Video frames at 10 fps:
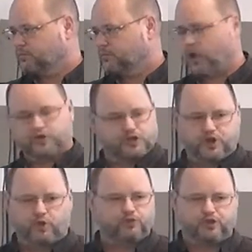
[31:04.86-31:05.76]
Altars
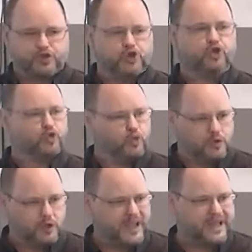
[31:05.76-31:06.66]
don't do
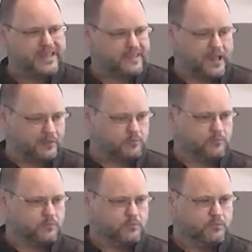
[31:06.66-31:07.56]
anything.
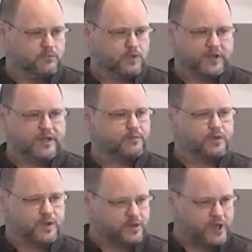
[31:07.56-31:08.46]
They leave them
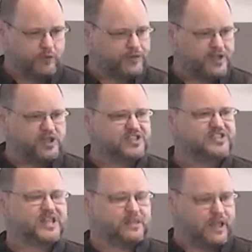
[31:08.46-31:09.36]
to themselves and they
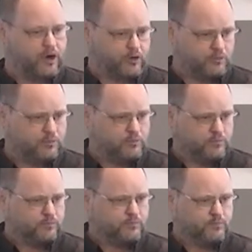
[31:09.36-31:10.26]
just sit there.
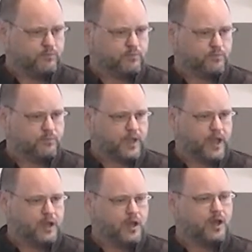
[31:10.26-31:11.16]

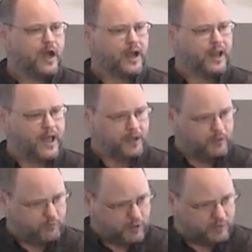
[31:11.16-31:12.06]
Okay? Kind of like
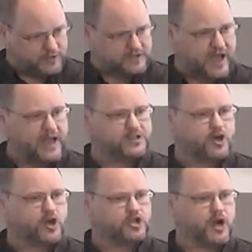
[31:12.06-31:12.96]
one of us guys in
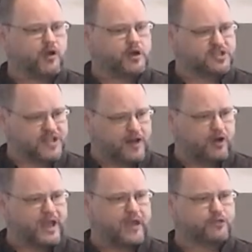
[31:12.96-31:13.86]
our chair on a
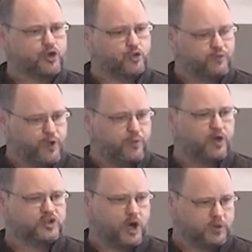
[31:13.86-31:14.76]
Saturday afternoon when
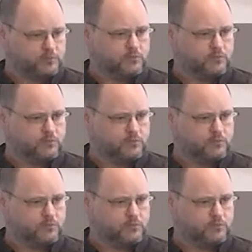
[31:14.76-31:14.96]
football's on